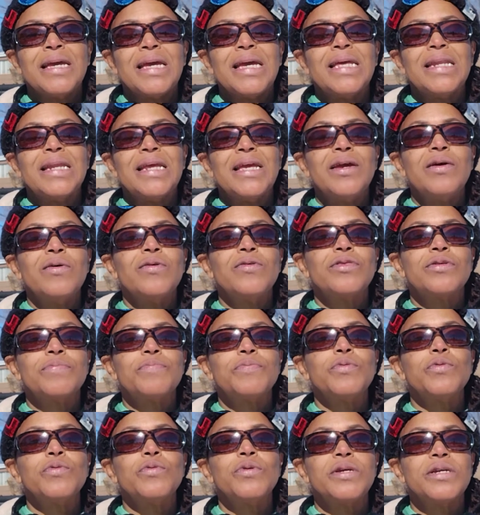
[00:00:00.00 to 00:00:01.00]
and health
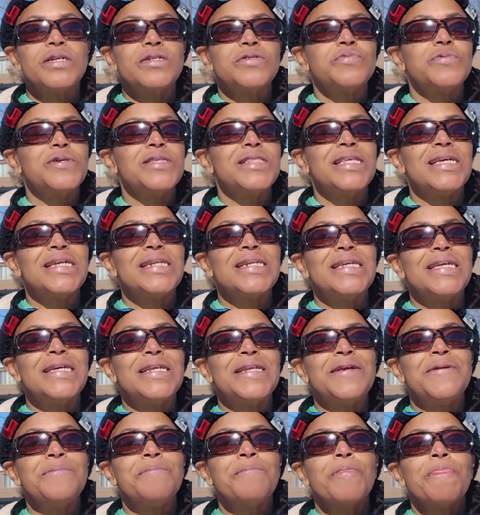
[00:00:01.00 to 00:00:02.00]
pruning is what they
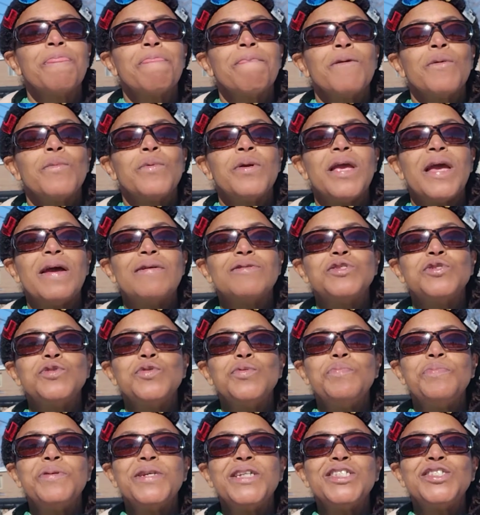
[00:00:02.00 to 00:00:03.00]
needed. We had
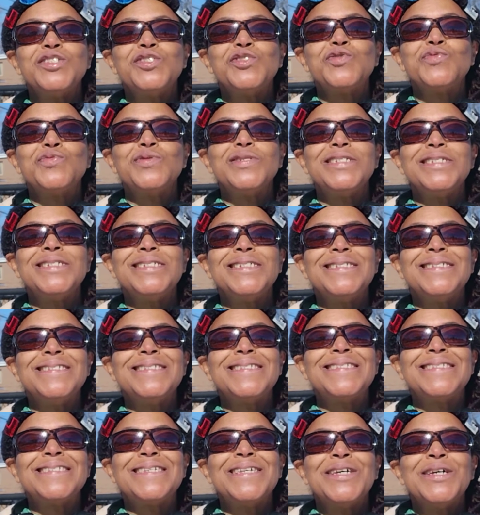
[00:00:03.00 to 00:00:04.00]
2 peach trees,
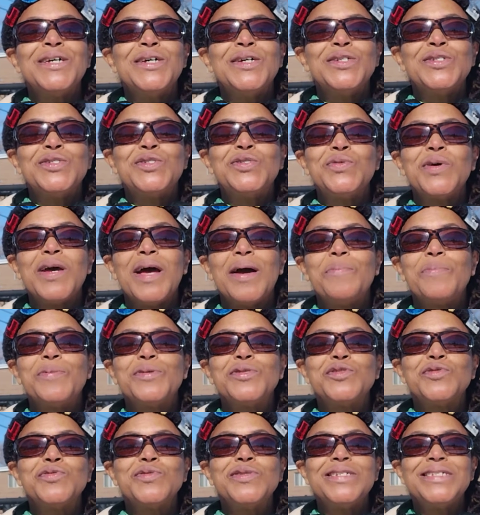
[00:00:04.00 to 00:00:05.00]
2 apple
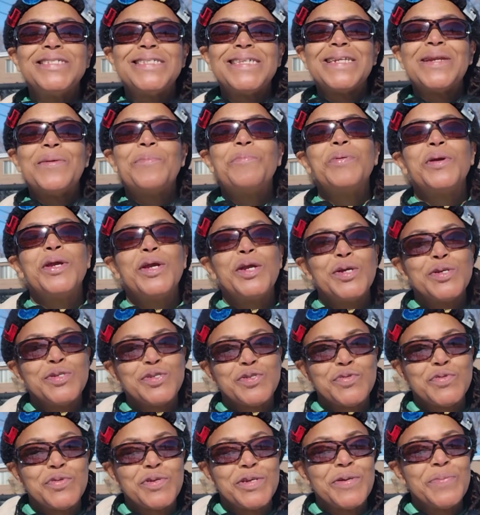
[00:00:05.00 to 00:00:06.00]
trees, and a pear
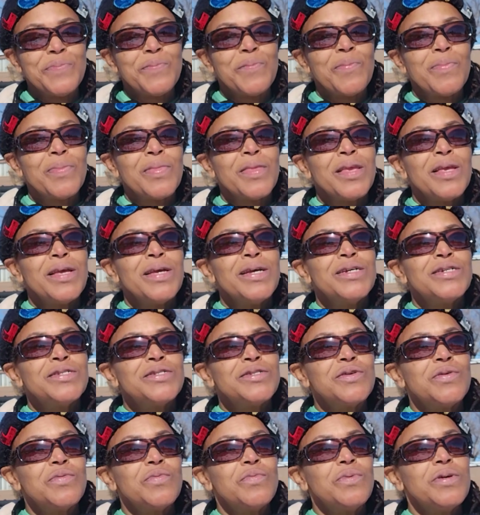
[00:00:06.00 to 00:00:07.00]
tree.
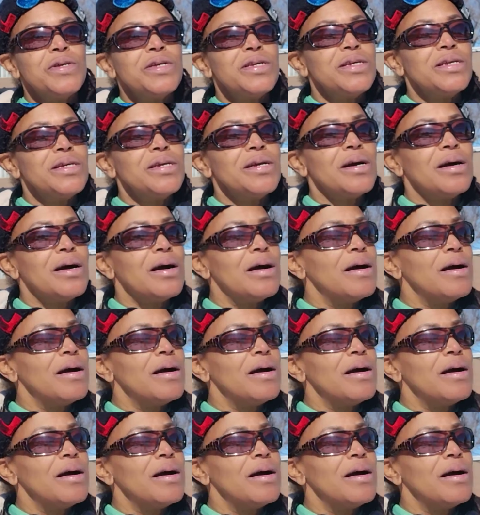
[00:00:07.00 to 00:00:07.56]
So we